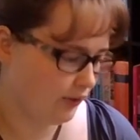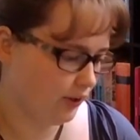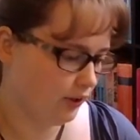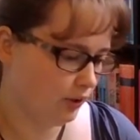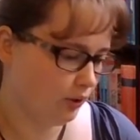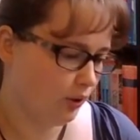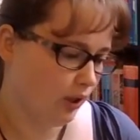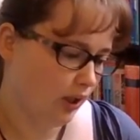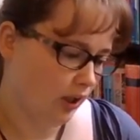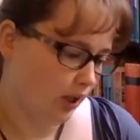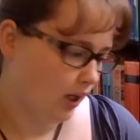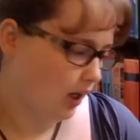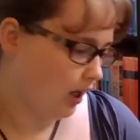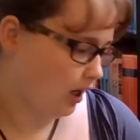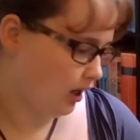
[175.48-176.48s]
you
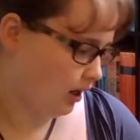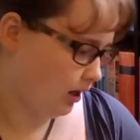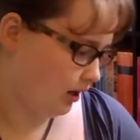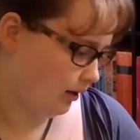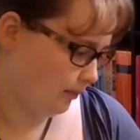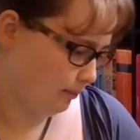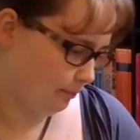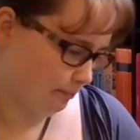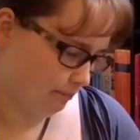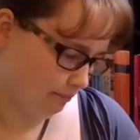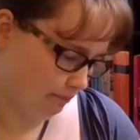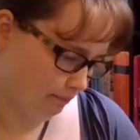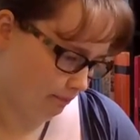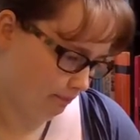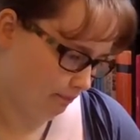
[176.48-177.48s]

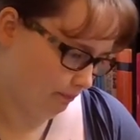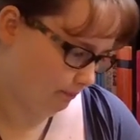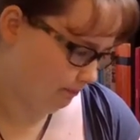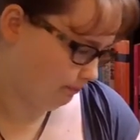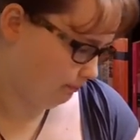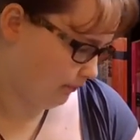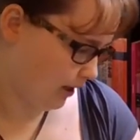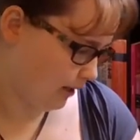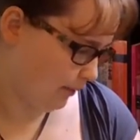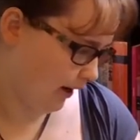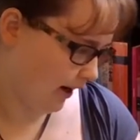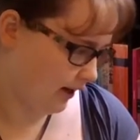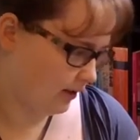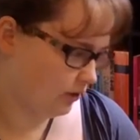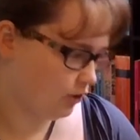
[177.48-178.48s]
a
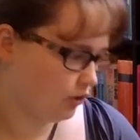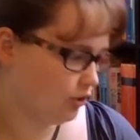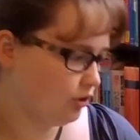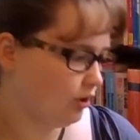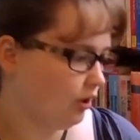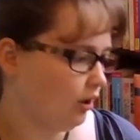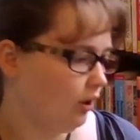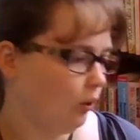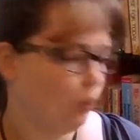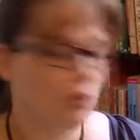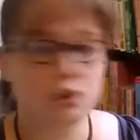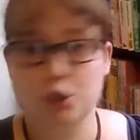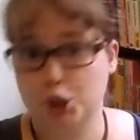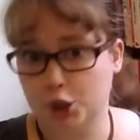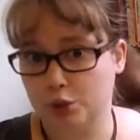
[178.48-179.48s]
page or
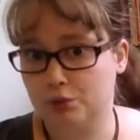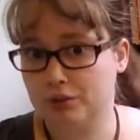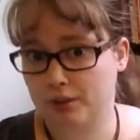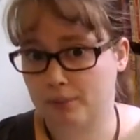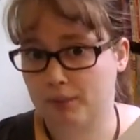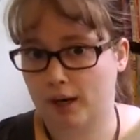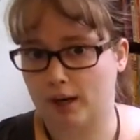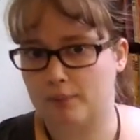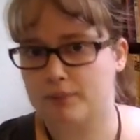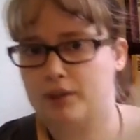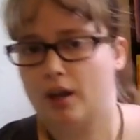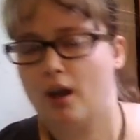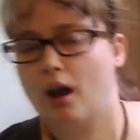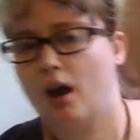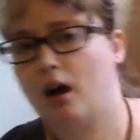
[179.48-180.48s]
two sometimes
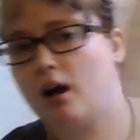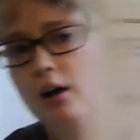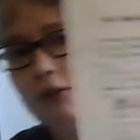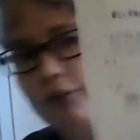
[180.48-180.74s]
of